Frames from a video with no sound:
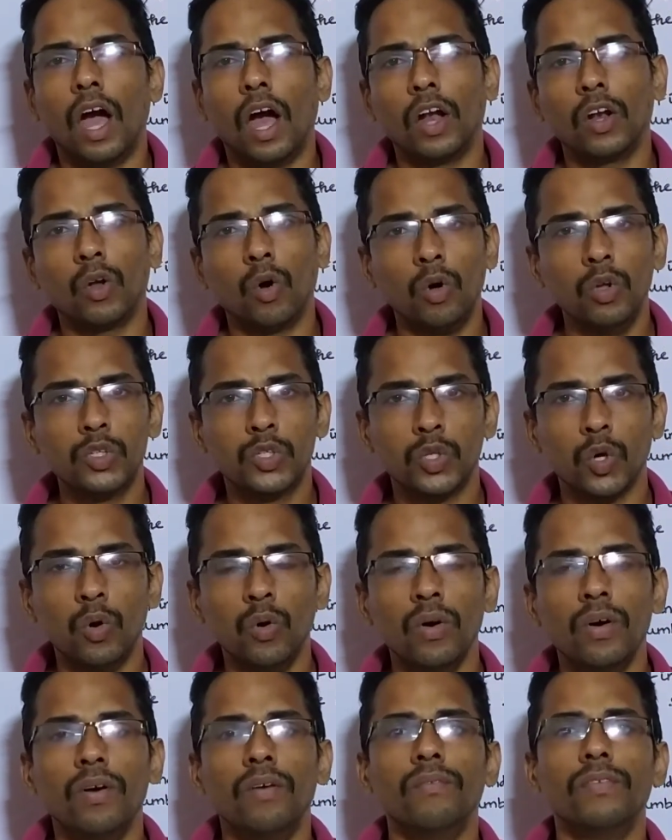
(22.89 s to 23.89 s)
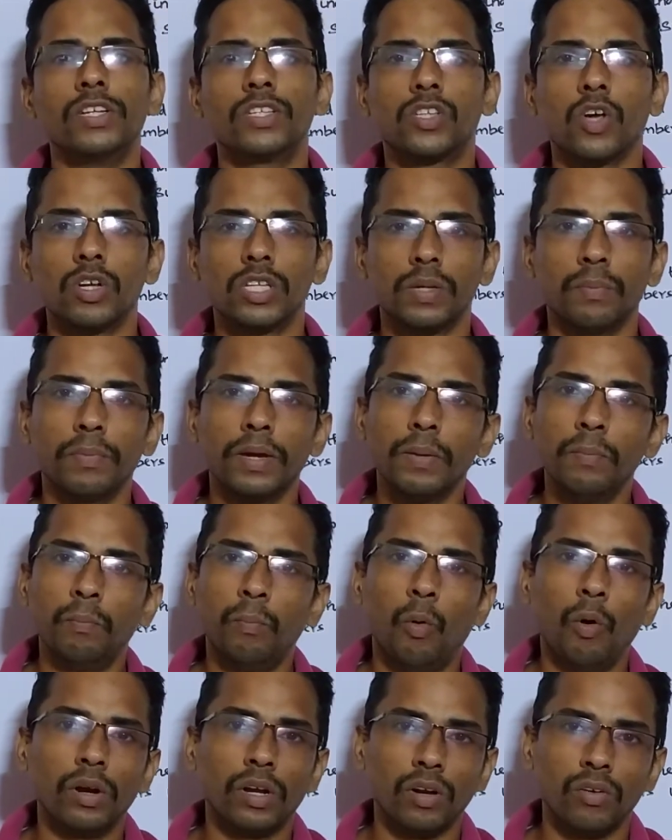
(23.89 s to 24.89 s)
And also we saw some
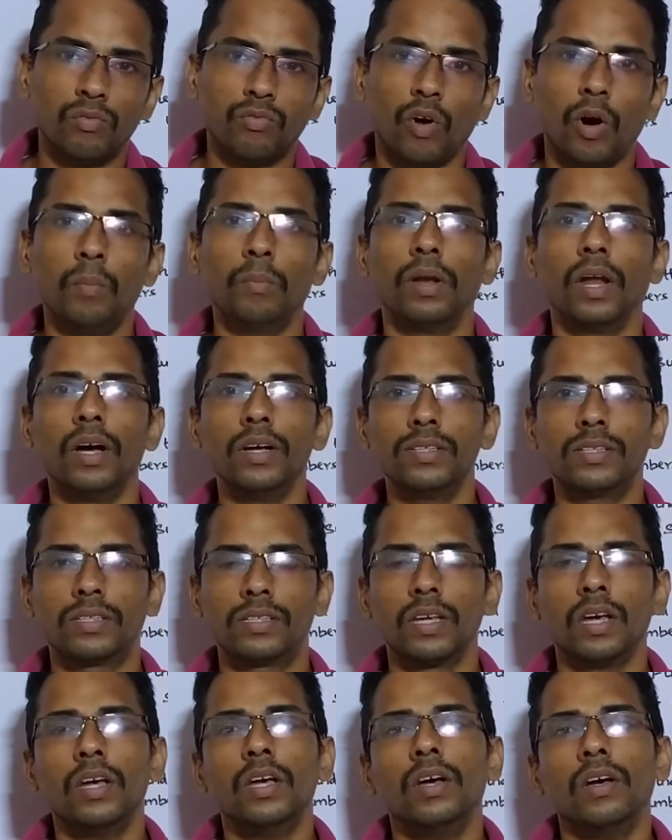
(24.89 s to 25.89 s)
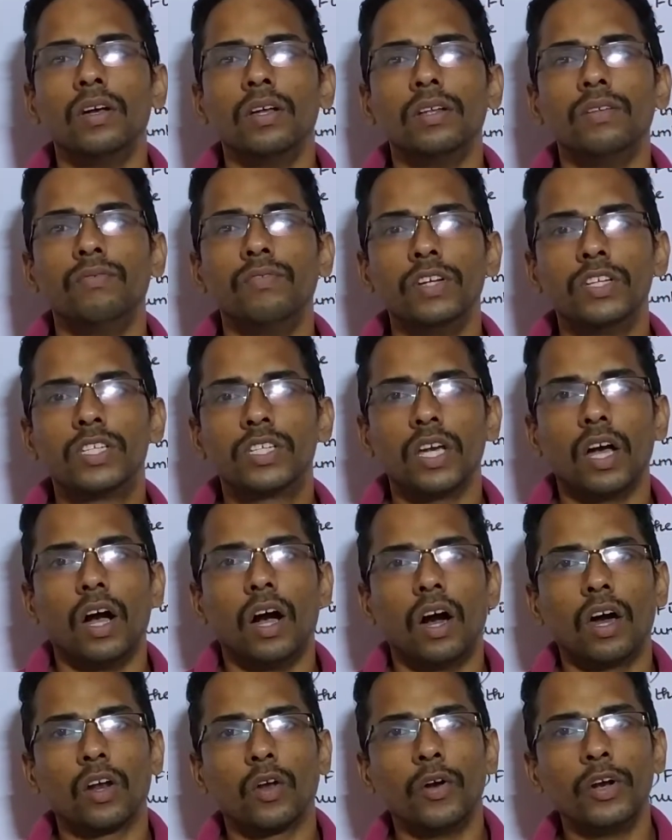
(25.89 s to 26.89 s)
important formulas which
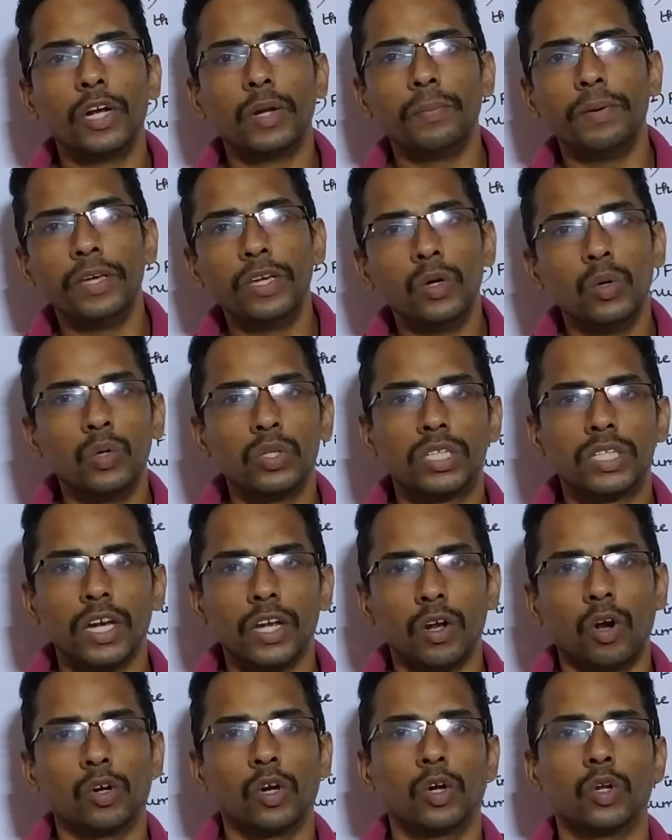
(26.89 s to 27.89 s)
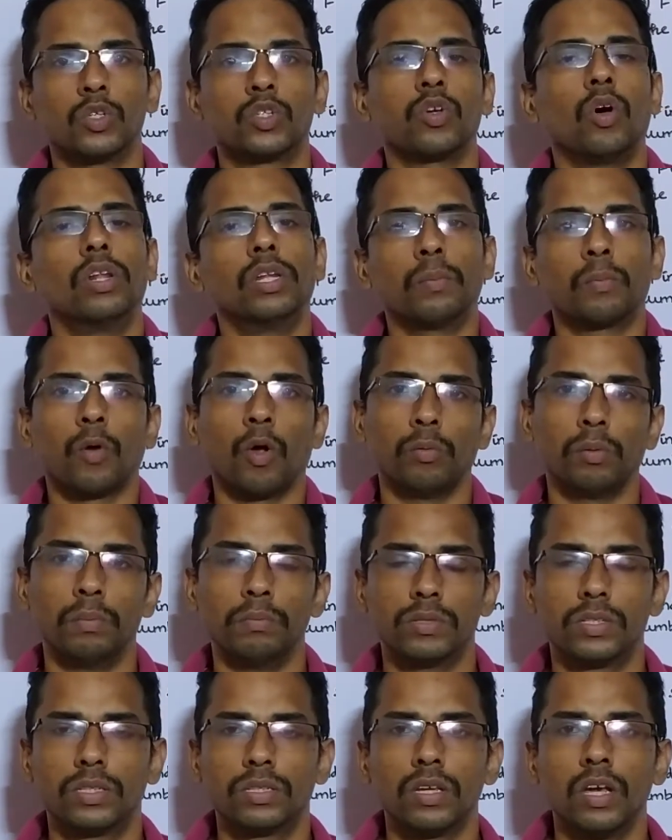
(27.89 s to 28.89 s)
are going to be used in order to solve the
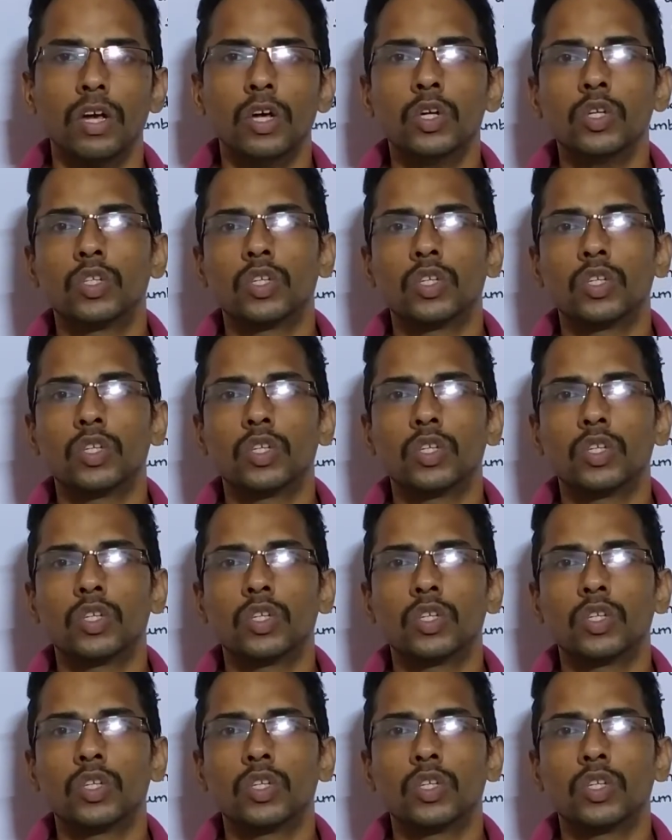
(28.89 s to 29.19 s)
problems.